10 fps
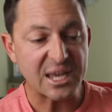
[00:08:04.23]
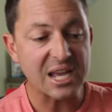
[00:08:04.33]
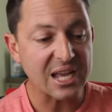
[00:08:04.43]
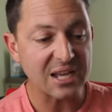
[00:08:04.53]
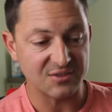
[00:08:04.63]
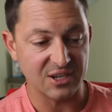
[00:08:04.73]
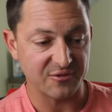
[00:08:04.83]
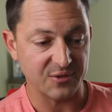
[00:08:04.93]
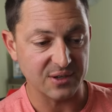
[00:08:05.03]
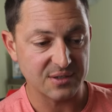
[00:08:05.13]
big
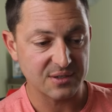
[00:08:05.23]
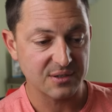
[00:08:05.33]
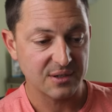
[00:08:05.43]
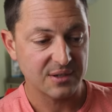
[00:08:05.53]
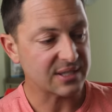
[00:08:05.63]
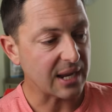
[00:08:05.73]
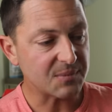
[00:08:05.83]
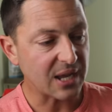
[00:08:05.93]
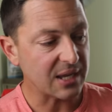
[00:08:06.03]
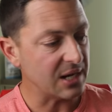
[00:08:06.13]
difference. Same
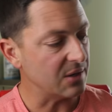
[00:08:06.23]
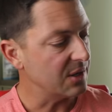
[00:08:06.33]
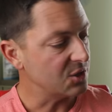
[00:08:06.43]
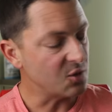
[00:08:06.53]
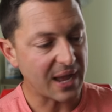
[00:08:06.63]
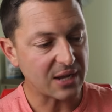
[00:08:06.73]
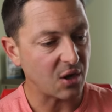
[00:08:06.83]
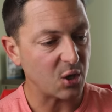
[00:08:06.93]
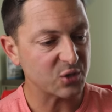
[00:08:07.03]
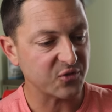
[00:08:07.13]
thing here. You make
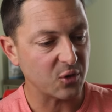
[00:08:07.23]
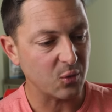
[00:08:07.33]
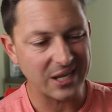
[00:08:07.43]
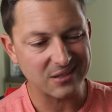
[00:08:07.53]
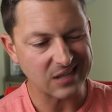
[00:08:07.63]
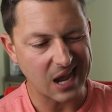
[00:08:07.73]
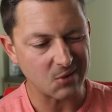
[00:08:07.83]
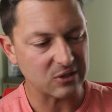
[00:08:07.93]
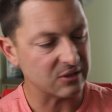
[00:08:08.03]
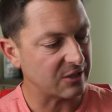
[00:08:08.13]
calls for a week,
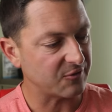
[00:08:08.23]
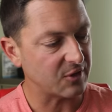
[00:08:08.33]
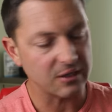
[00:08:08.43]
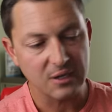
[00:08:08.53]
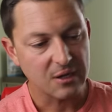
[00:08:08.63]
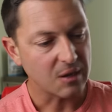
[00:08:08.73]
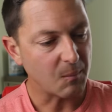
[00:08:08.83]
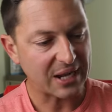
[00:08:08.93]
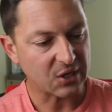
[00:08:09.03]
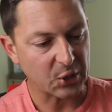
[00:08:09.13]
not real different.
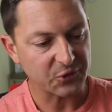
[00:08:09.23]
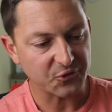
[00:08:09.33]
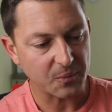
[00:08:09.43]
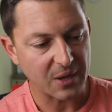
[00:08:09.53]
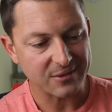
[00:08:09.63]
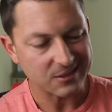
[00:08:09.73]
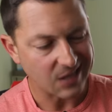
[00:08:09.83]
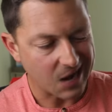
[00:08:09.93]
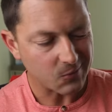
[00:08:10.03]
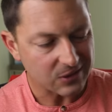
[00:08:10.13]
Make calls for a month,
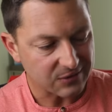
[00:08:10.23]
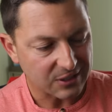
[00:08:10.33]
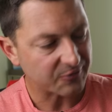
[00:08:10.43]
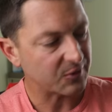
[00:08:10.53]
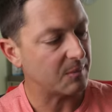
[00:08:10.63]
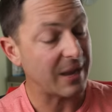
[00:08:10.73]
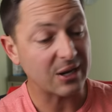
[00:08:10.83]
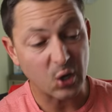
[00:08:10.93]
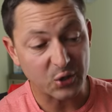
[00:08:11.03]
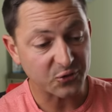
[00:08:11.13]
not real different. Make
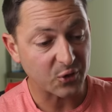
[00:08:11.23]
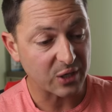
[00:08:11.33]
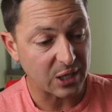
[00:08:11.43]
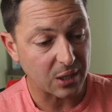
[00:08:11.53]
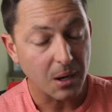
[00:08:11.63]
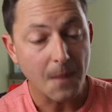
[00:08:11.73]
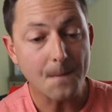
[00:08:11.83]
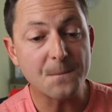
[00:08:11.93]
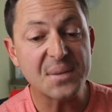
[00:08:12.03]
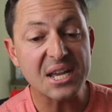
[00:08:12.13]
calls for a
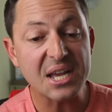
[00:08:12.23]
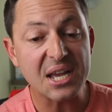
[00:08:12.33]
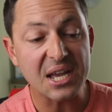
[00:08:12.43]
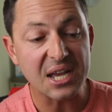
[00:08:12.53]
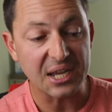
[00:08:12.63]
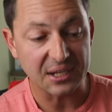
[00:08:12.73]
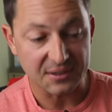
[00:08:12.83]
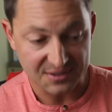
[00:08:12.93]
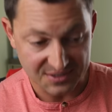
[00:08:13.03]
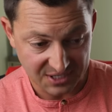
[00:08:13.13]
year,
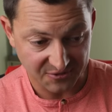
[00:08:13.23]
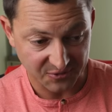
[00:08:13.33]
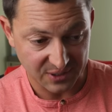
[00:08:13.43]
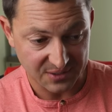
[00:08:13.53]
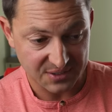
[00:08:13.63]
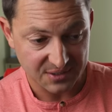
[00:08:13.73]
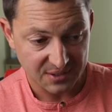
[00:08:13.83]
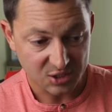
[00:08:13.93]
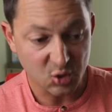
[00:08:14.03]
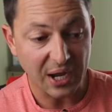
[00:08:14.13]
big difference.
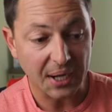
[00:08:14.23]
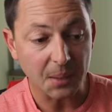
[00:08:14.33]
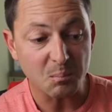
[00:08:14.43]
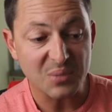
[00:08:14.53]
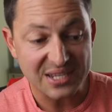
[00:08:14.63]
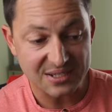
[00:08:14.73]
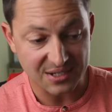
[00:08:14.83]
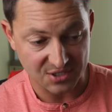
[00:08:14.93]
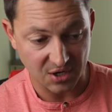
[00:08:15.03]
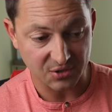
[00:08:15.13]
You got a
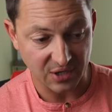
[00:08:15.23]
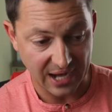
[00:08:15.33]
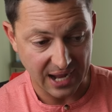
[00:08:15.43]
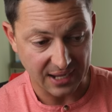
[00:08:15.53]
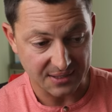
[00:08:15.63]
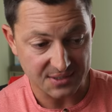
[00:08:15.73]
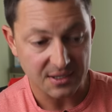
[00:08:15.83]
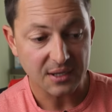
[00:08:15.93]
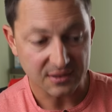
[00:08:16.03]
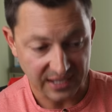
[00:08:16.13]
business on your
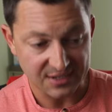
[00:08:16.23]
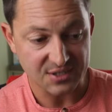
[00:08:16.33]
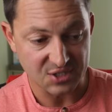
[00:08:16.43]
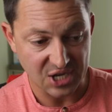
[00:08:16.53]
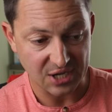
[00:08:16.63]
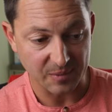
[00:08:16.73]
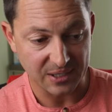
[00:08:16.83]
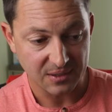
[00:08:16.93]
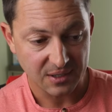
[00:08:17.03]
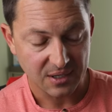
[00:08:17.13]
hands, ladies and
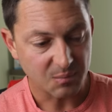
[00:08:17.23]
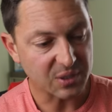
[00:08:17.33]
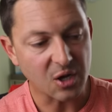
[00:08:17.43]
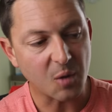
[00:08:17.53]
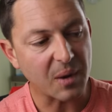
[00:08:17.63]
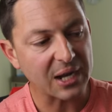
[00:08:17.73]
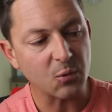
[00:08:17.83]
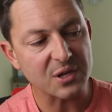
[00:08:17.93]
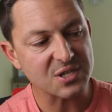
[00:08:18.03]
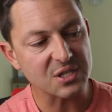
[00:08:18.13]
gentlemen. But nobody
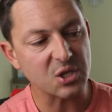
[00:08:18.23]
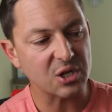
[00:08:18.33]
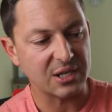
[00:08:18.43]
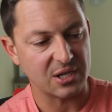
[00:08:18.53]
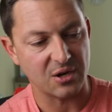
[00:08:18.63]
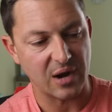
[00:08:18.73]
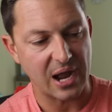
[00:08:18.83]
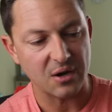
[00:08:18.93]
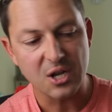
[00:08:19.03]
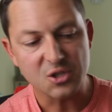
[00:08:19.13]
wants to look a year
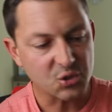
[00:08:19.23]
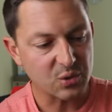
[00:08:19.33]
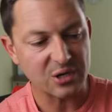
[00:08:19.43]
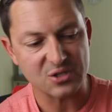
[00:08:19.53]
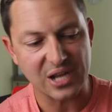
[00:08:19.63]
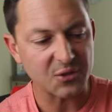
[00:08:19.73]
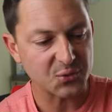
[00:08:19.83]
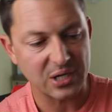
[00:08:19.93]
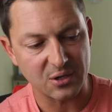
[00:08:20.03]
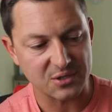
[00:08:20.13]
out, two years out,
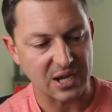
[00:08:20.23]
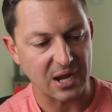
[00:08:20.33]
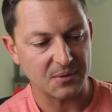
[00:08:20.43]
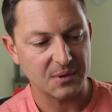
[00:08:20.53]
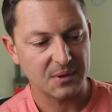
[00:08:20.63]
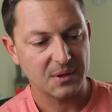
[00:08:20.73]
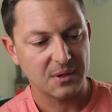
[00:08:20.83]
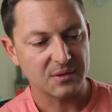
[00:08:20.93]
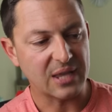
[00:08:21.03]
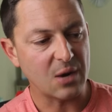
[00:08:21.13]
three years out.
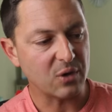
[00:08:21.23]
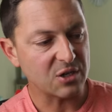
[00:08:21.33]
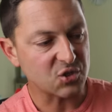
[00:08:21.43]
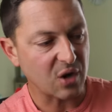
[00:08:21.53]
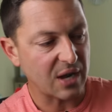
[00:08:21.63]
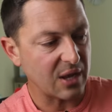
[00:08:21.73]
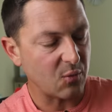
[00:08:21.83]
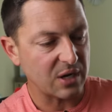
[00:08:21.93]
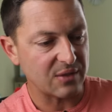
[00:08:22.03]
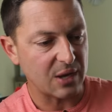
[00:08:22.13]
They want to try, they
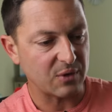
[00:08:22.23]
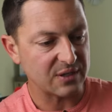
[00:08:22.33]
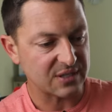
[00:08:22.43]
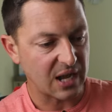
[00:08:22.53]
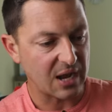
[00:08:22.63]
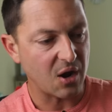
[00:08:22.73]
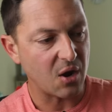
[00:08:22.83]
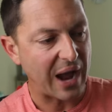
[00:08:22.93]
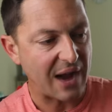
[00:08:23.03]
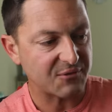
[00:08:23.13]
want to, they want to say,
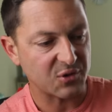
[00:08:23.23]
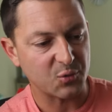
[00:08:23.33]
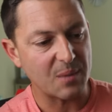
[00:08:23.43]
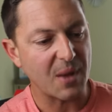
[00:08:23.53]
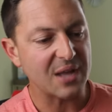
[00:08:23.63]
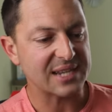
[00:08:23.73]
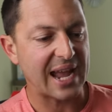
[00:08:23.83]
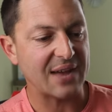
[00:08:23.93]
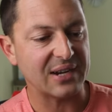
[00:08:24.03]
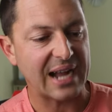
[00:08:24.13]
oh, after three months, I
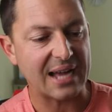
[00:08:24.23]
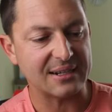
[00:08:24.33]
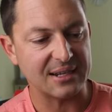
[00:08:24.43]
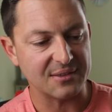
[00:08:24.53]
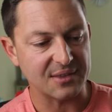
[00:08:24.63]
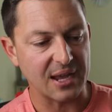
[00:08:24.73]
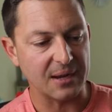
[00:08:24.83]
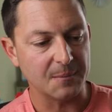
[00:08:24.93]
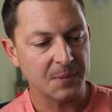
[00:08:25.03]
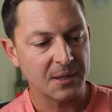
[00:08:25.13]
haven't gotten
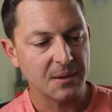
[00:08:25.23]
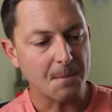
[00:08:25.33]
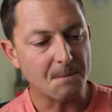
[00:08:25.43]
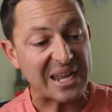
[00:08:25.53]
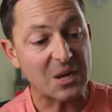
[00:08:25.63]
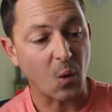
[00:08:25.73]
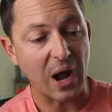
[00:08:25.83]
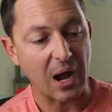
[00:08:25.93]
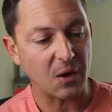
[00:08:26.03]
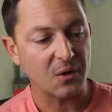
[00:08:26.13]
anything.
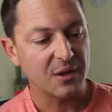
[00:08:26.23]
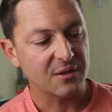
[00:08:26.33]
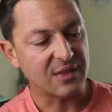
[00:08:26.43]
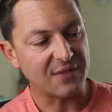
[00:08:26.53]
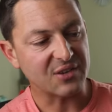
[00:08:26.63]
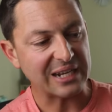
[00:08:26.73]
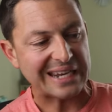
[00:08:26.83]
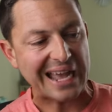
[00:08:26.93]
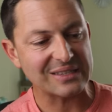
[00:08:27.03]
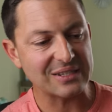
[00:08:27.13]
Meanwhile, they've
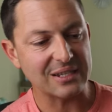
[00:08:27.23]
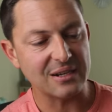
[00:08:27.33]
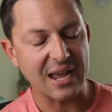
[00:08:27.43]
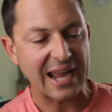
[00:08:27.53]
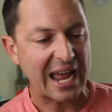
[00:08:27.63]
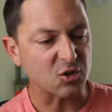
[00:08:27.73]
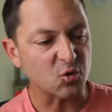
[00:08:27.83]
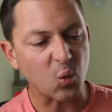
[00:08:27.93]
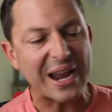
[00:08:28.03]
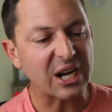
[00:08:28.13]
connected and had
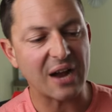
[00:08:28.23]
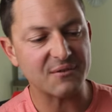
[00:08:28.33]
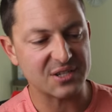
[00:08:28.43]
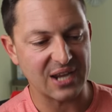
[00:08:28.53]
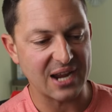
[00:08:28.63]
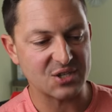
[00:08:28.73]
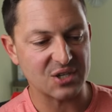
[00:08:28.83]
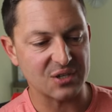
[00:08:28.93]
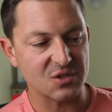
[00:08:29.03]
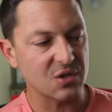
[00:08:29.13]
great
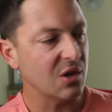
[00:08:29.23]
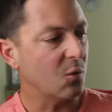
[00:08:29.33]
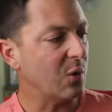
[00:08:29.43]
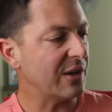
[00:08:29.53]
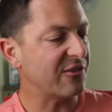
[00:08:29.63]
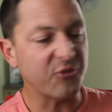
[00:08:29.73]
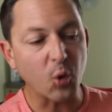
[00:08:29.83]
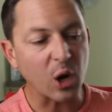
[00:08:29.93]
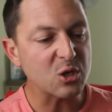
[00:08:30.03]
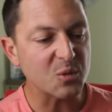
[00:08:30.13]
conversations with
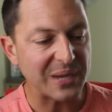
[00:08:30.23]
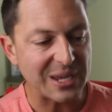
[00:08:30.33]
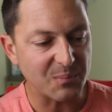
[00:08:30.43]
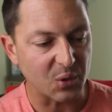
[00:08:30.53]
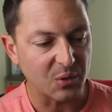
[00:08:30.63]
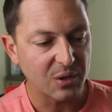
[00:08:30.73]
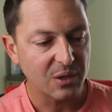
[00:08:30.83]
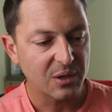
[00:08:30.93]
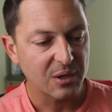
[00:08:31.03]
400 people